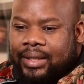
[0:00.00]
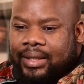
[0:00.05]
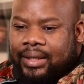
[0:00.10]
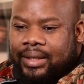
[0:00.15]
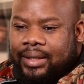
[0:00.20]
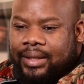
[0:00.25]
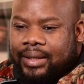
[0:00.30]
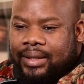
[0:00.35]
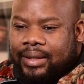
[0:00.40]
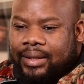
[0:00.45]

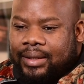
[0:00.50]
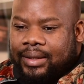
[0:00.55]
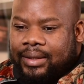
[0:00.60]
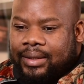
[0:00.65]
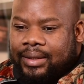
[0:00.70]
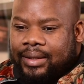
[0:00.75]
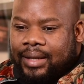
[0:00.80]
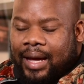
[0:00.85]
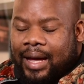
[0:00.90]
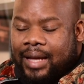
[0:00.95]
a
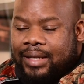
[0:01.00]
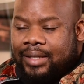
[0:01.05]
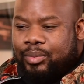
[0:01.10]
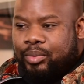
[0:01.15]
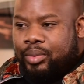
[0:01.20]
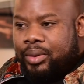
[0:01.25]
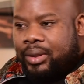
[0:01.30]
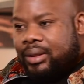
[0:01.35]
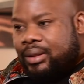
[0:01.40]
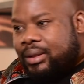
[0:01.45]

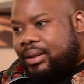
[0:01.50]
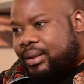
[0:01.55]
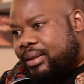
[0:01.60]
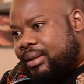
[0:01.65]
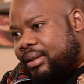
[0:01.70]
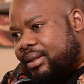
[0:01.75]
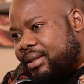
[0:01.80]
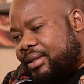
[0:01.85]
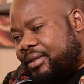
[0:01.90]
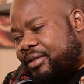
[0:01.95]
husband,
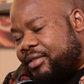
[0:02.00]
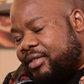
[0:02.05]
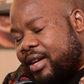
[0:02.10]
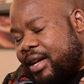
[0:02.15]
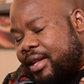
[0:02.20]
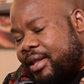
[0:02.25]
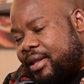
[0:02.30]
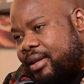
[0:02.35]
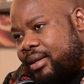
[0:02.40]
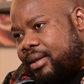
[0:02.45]
as a
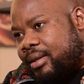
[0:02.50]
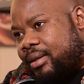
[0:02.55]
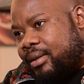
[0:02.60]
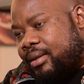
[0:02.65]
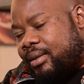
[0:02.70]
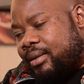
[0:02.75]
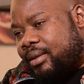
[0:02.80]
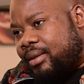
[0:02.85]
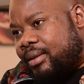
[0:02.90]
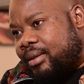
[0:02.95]
father.
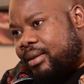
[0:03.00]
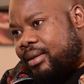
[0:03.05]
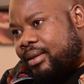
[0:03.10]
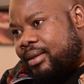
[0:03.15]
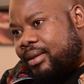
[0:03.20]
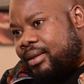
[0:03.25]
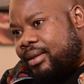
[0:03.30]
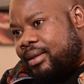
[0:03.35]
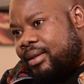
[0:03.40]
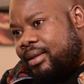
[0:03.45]

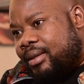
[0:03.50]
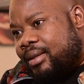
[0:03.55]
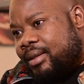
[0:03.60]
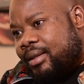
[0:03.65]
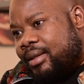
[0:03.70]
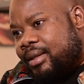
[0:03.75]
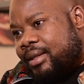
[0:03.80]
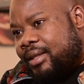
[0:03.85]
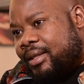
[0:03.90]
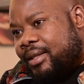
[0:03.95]

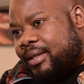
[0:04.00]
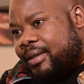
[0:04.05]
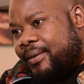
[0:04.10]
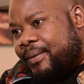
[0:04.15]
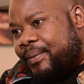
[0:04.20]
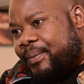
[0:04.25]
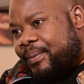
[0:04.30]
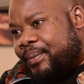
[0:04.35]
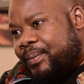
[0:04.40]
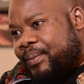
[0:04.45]

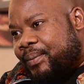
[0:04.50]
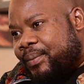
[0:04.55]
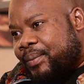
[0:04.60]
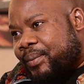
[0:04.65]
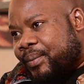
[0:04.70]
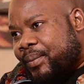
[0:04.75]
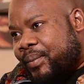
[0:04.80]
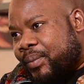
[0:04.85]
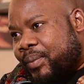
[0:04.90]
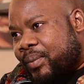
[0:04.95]

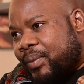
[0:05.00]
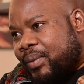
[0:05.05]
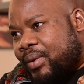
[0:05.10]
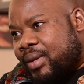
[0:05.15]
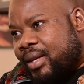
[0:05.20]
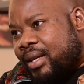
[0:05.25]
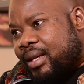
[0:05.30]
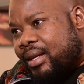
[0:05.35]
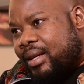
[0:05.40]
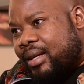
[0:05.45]
Um,
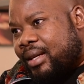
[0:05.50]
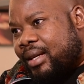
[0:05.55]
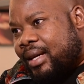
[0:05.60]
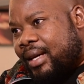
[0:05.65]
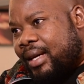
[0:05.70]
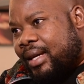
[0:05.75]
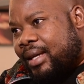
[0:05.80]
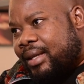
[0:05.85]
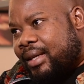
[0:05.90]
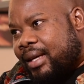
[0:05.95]

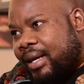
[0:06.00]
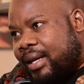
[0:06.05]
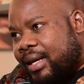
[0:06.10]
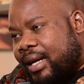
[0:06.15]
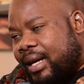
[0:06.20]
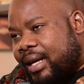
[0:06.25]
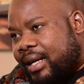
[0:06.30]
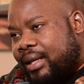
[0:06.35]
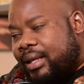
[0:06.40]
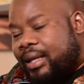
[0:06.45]
I, I
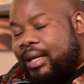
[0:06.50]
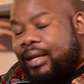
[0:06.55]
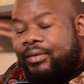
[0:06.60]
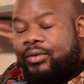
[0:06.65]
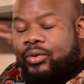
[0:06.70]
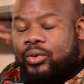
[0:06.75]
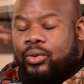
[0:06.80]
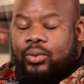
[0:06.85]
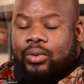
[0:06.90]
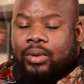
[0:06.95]
currently
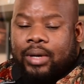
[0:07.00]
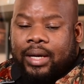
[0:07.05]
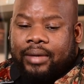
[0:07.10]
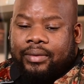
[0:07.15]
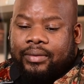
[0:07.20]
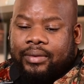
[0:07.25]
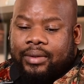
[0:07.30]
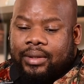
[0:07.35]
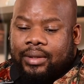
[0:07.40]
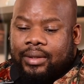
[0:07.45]
have two
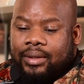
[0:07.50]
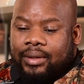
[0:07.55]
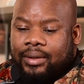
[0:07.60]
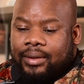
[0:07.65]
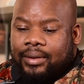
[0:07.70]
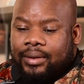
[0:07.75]
wives,